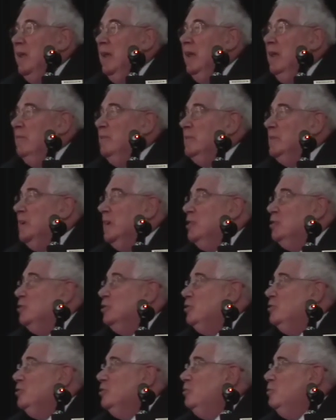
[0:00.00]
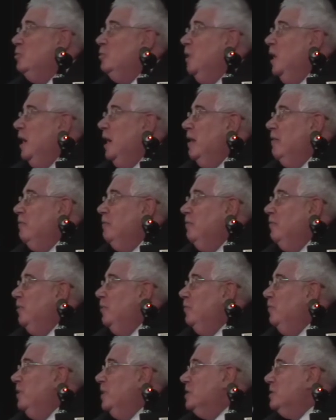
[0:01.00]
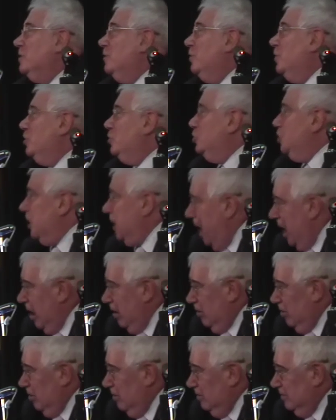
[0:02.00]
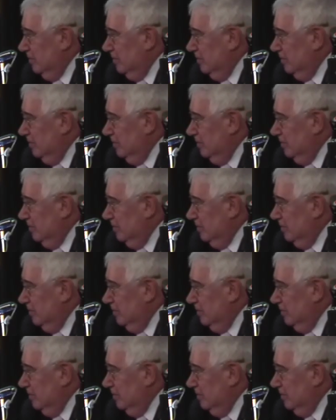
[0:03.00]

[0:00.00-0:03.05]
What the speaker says: an invitation to a film festival in Chicago